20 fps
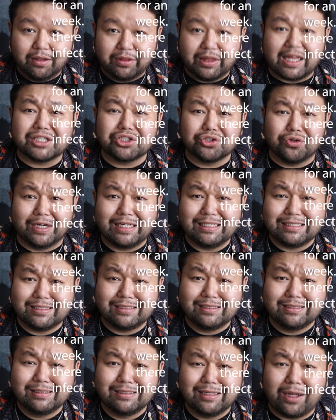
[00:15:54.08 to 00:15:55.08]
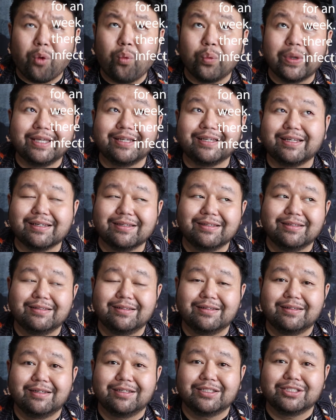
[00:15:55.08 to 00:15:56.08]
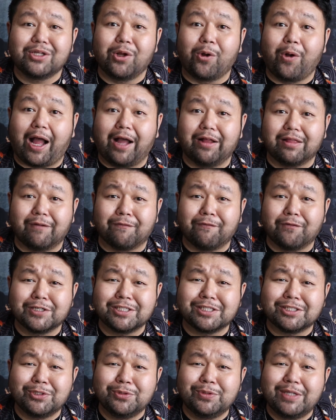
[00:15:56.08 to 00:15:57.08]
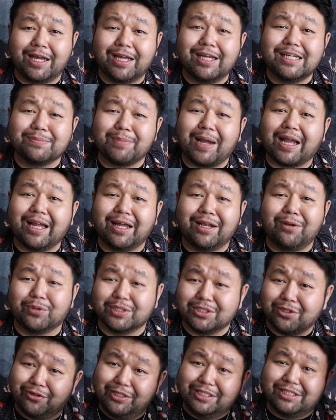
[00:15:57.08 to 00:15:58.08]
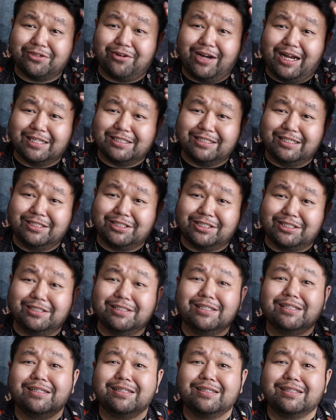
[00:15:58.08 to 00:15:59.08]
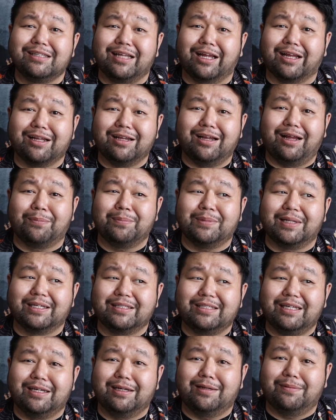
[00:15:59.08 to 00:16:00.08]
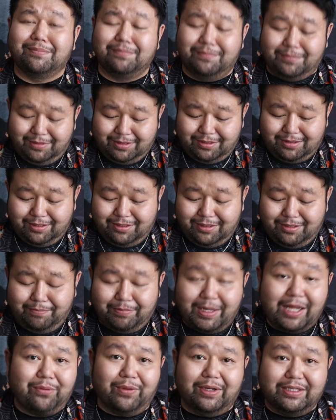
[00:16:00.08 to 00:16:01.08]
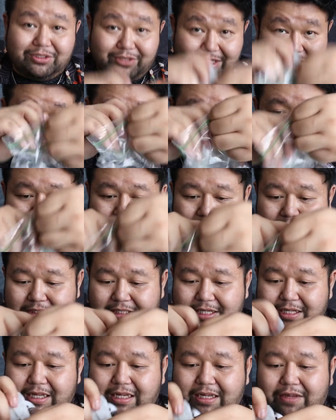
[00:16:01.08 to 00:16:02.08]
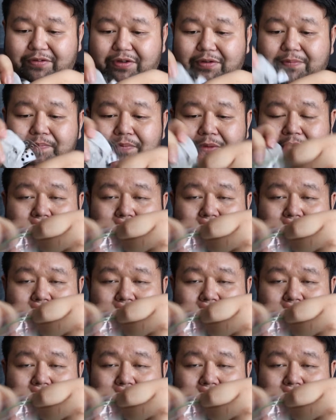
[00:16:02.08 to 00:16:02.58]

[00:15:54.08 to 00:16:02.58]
That's crazy. A week. So the first 2 days, my head was already scratched, itchy. Like, I'm like, damn. But anyway, so that's the first thing they give you.